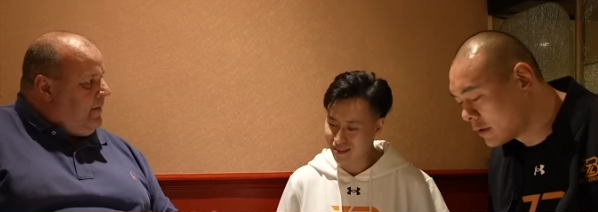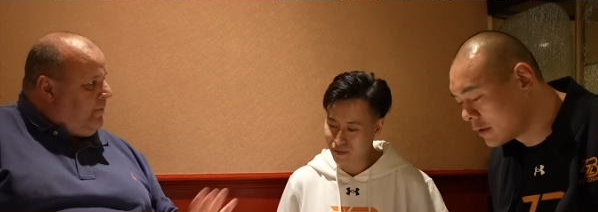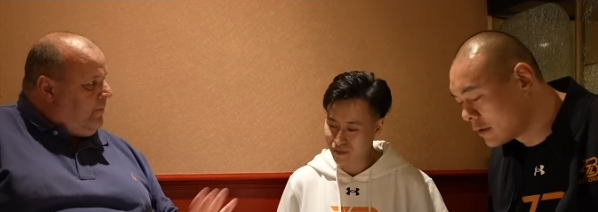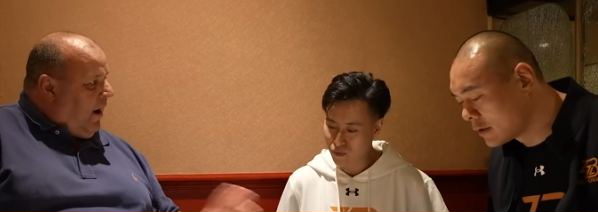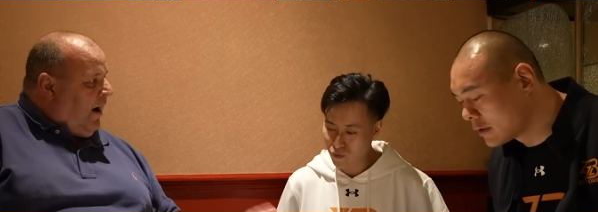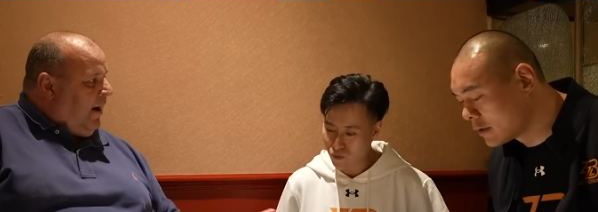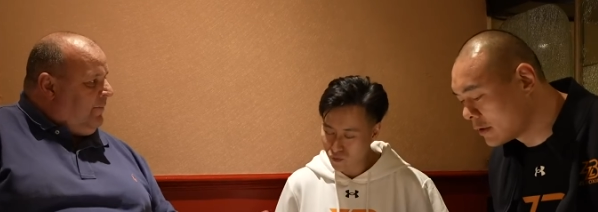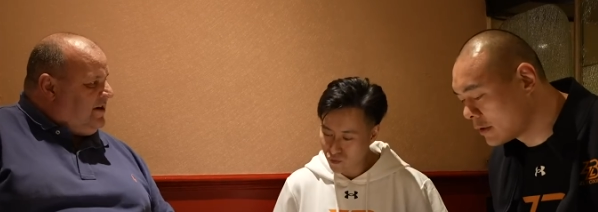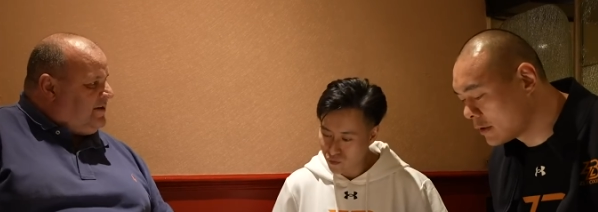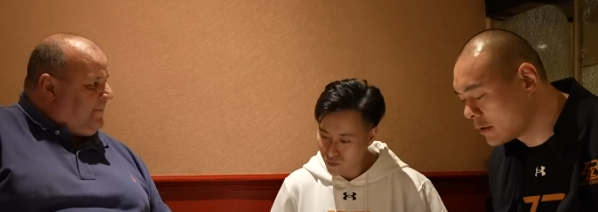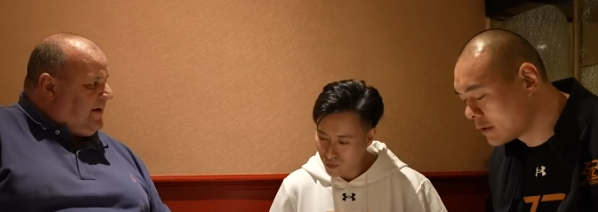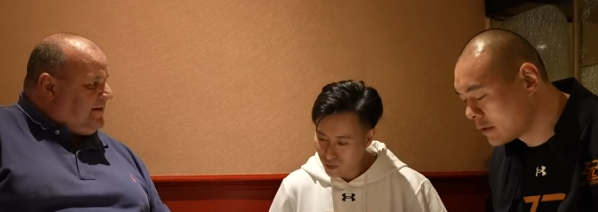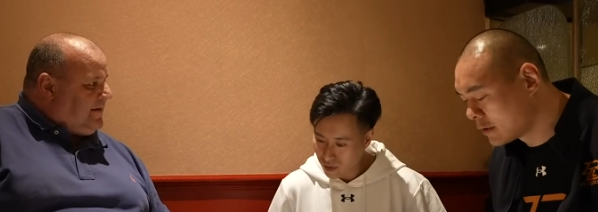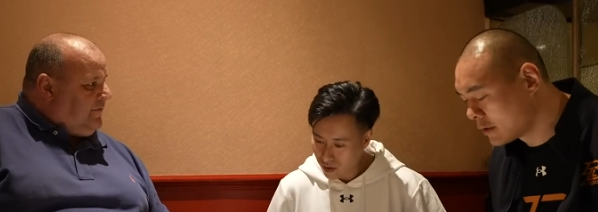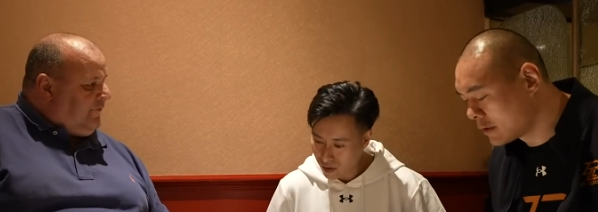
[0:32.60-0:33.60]
Speaker 1: but I'm
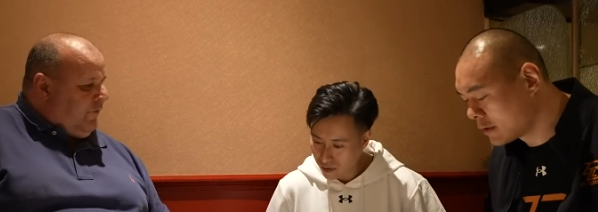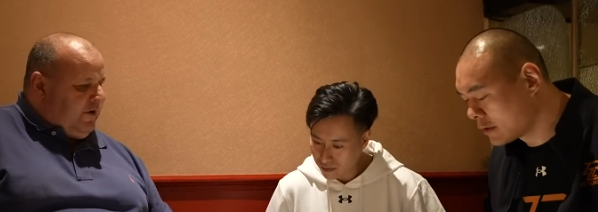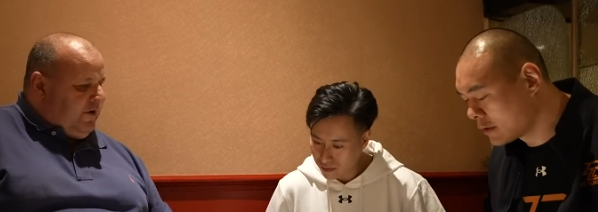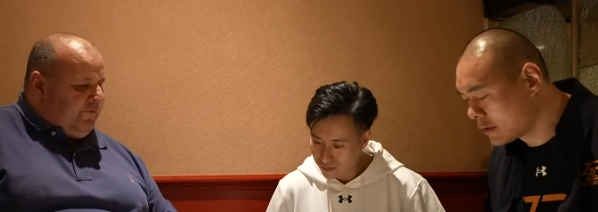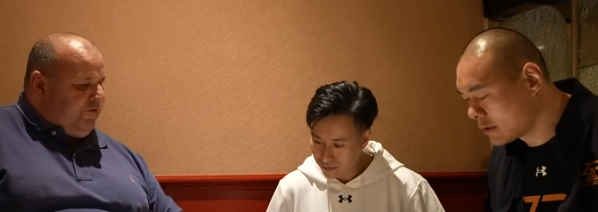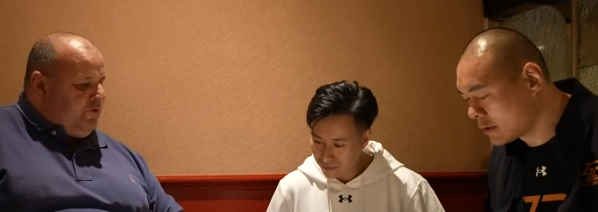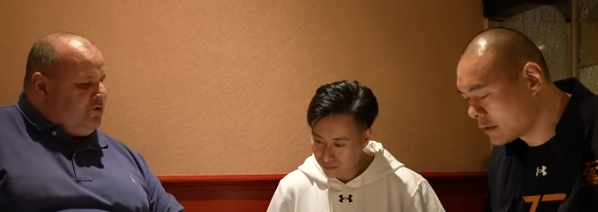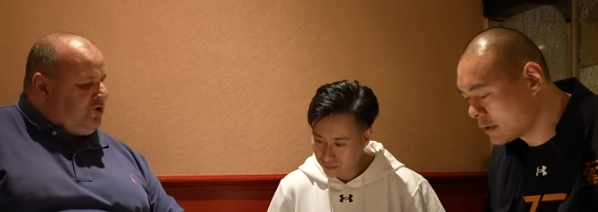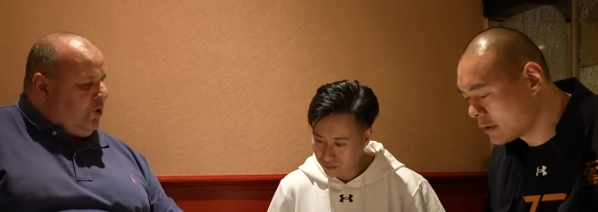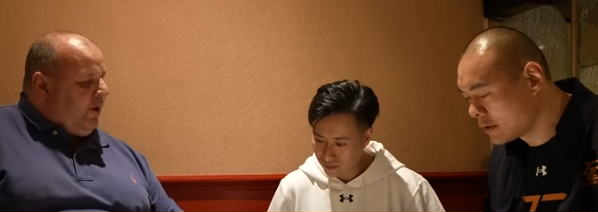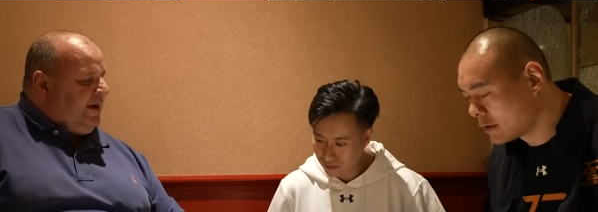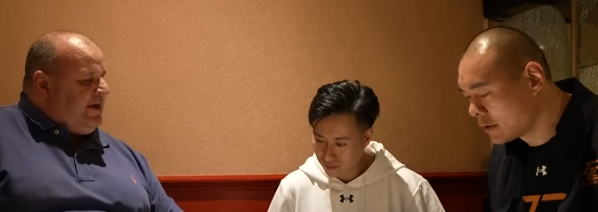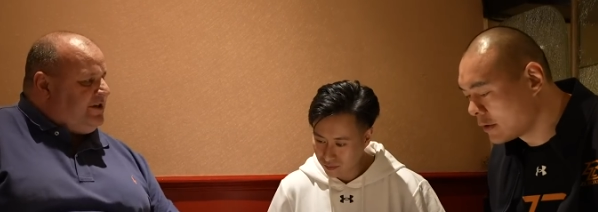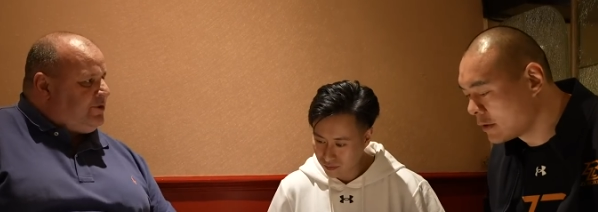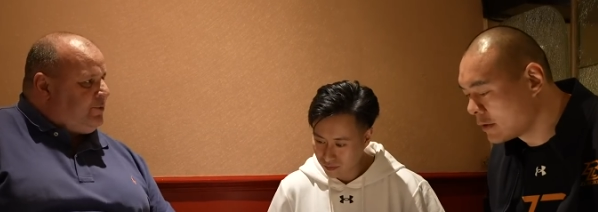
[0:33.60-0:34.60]
expecting to find a few
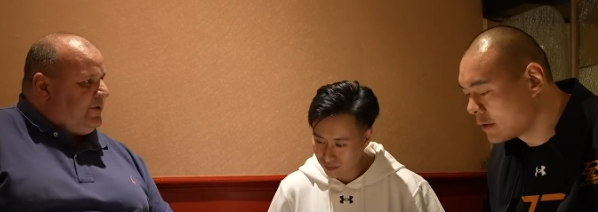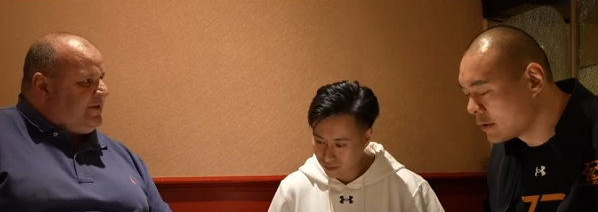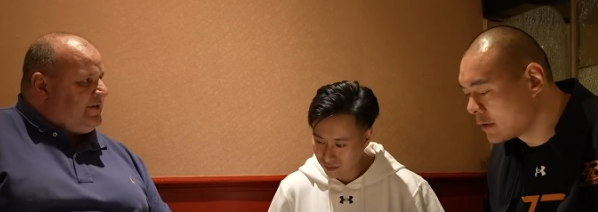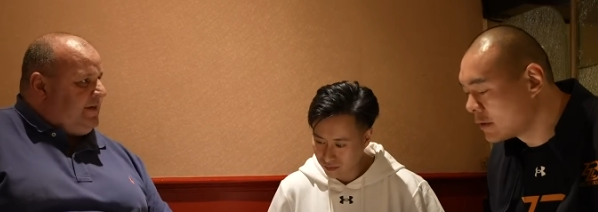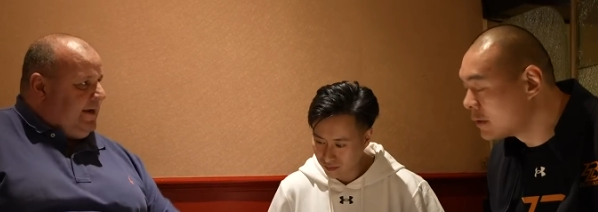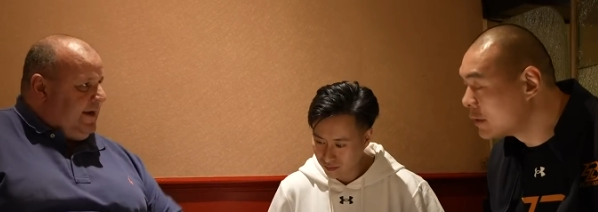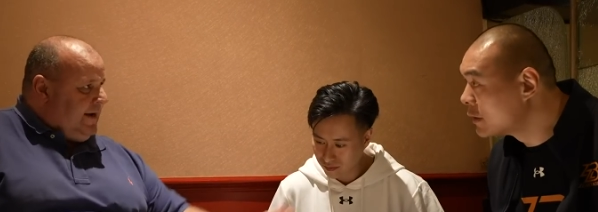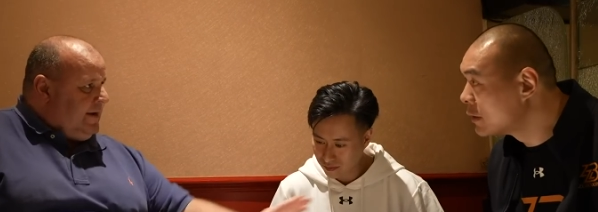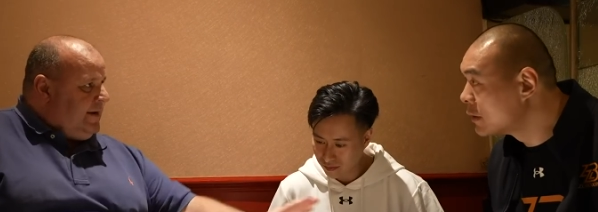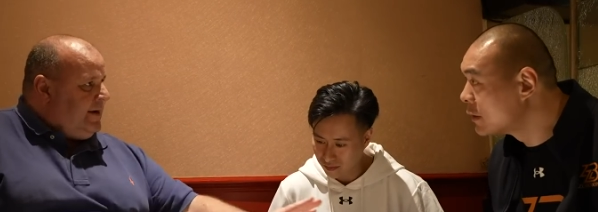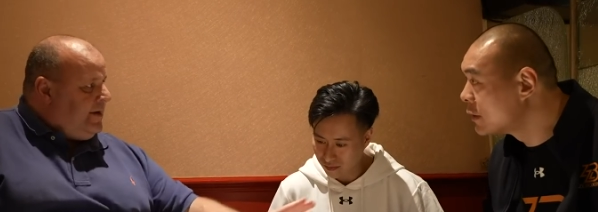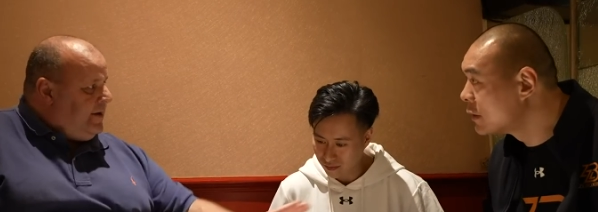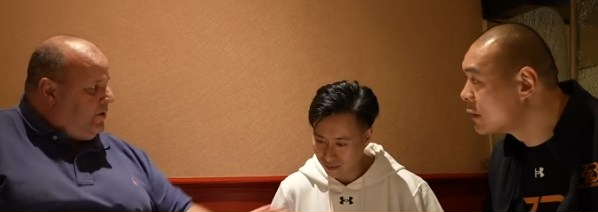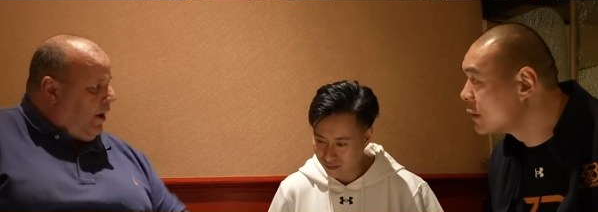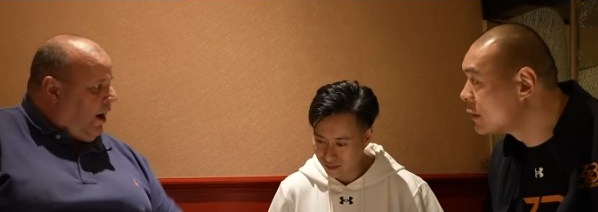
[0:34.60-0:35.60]
Chinese twists in here
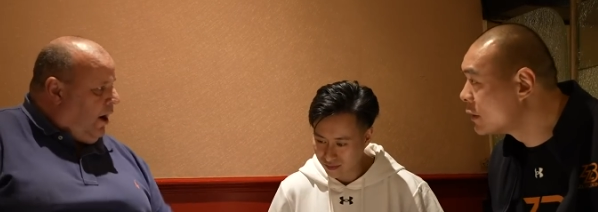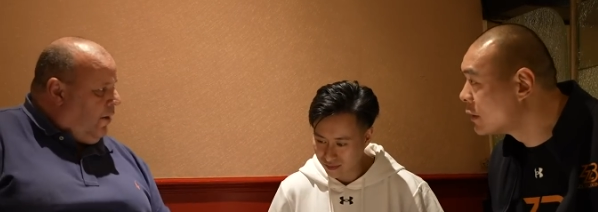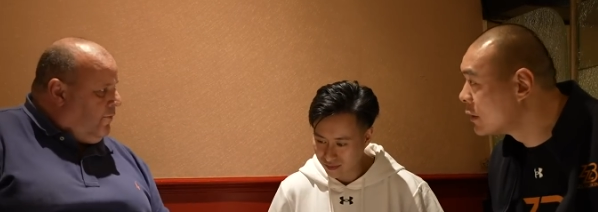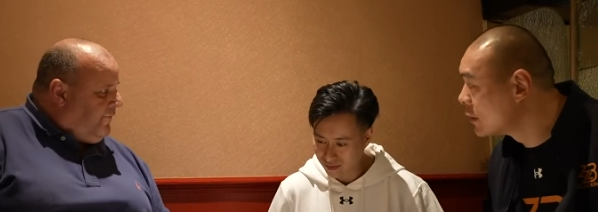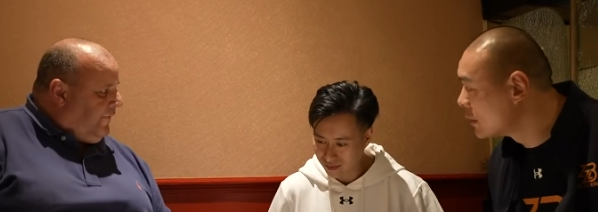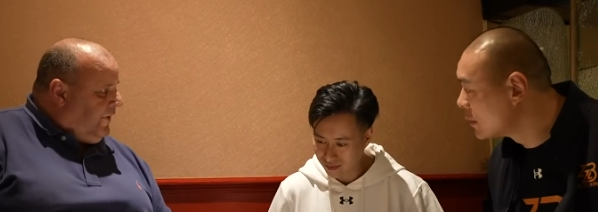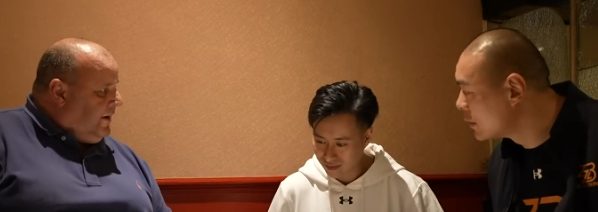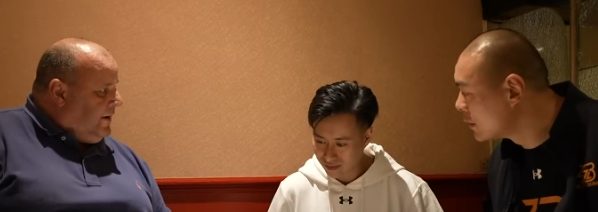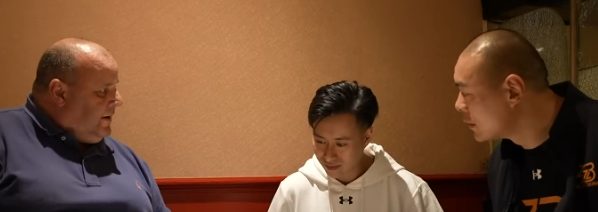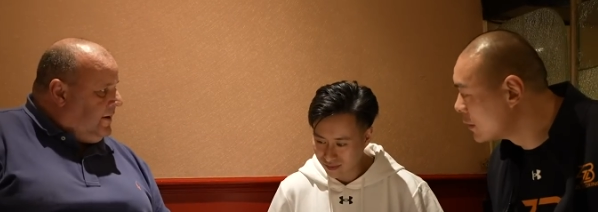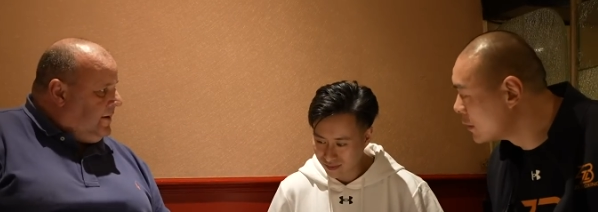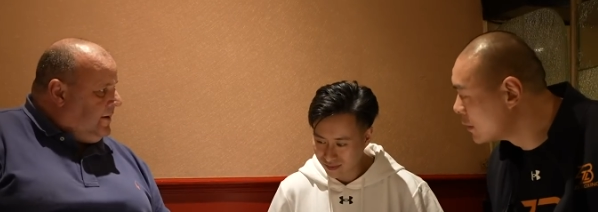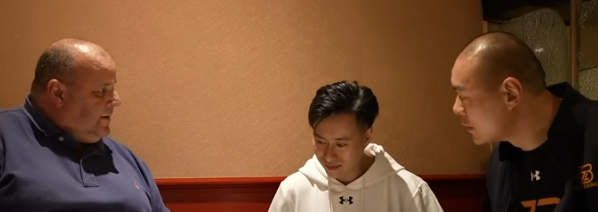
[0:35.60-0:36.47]
that hopefully